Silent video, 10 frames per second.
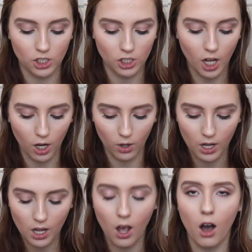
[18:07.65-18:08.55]

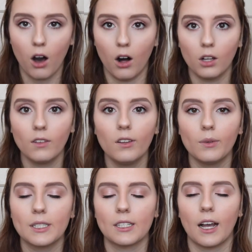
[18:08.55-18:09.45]
So all of the
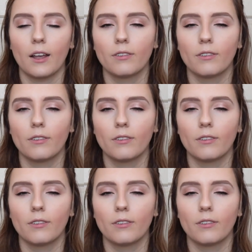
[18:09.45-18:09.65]
ones I